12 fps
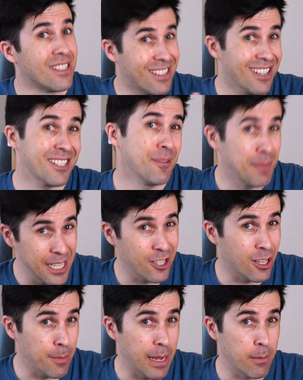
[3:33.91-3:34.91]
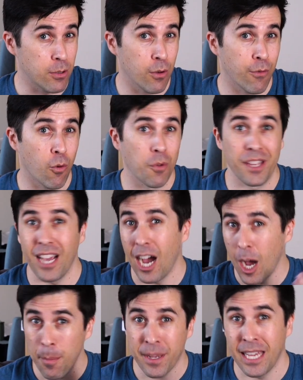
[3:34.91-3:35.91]
doesn't mean you're going to be able to afford the
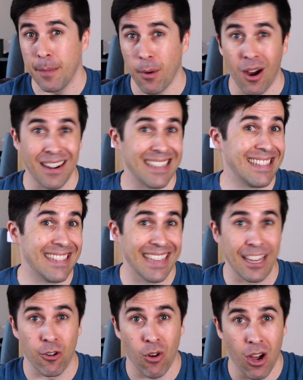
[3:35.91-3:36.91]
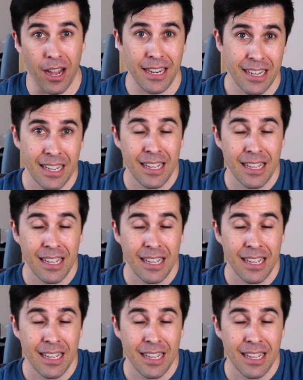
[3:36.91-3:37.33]
upkeep on it later on.